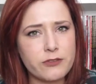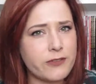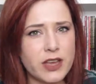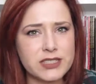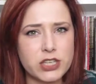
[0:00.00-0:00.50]
the
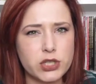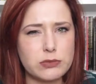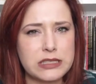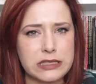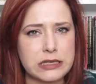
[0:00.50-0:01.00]
first
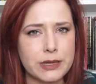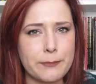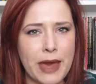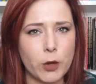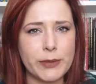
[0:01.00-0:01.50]
issue didn't
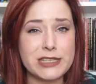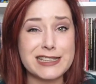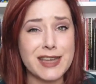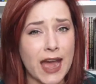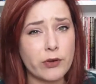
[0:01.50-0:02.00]
compel me
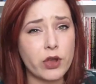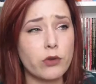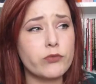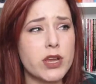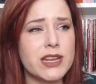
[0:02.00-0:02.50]
to carry
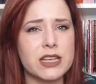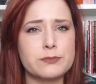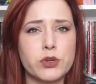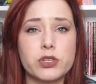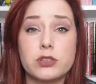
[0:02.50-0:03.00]
on reading
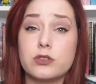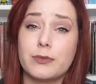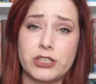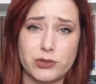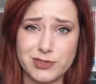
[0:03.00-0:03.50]
as much as
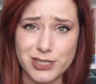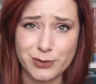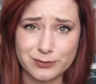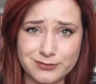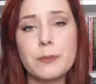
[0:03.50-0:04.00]
some issues
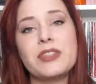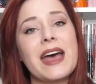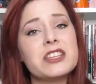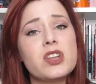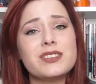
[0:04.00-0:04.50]
do. But
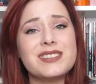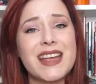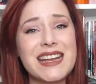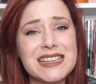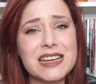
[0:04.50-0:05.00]
that's not to
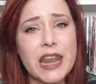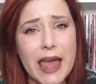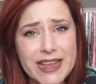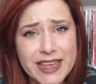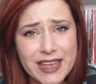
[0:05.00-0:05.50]
say I didn't
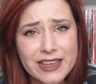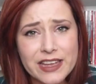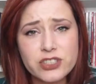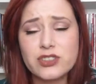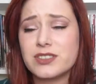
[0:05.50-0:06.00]
like it,
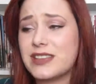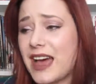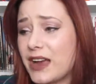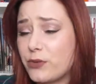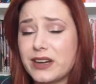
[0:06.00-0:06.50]
it's just
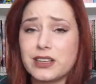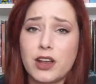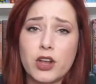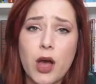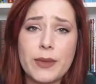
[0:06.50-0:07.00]
that I read a
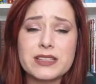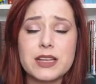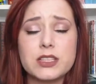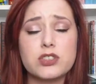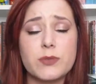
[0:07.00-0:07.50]
lot of
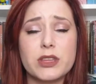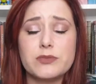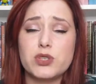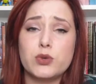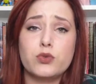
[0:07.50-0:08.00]
comics and some of
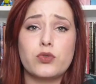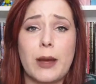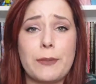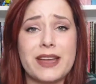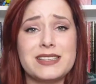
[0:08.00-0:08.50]
them do
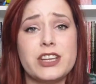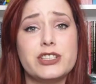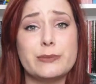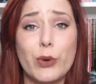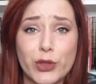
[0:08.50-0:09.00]
grab my
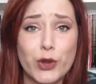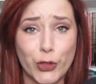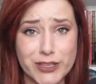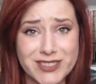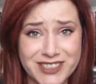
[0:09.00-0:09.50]
attention more than
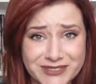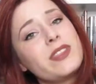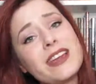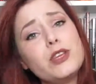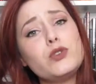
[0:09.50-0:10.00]
others.
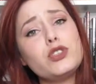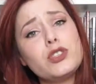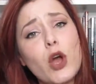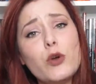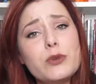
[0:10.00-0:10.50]
Well thank you
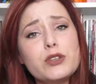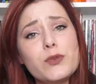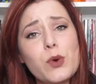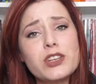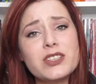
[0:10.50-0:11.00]
so
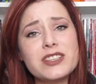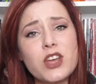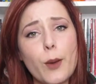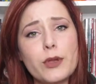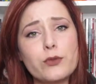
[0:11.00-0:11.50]
much for watching this
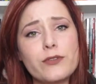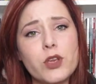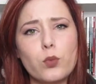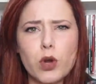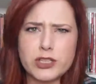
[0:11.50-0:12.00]
comic
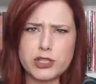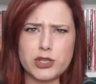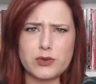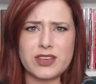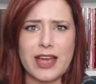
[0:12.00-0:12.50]
review. What
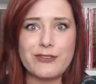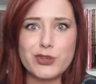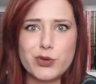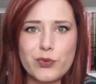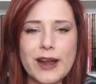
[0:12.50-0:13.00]
did you think? Have
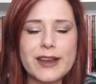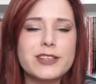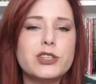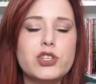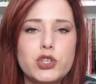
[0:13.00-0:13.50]
you read
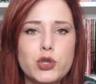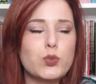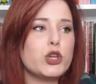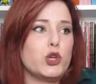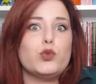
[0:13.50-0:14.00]
it? Did you,
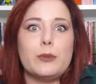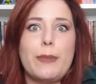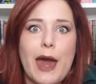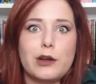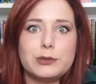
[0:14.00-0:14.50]
were you
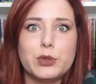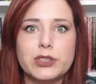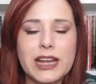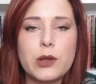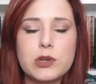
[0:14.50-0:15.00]
compelled
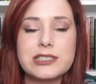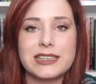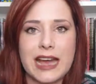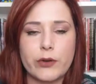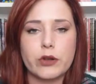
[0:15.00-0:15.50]
more than I was to
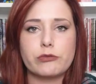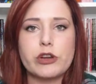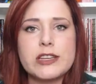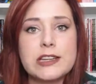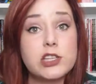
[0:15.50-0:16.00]
carry on
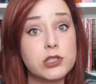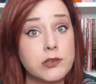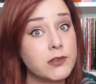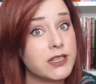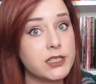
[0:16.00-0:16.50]
reading? Do
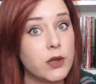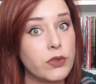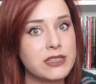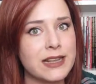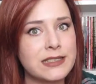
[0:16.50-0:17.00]
you need to know
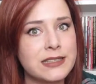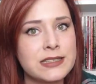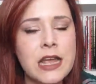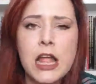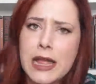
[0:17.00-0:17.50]
these
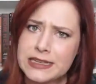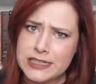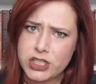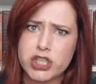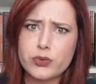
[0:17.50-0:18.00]
answers?
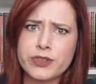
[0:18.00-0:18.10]
Did you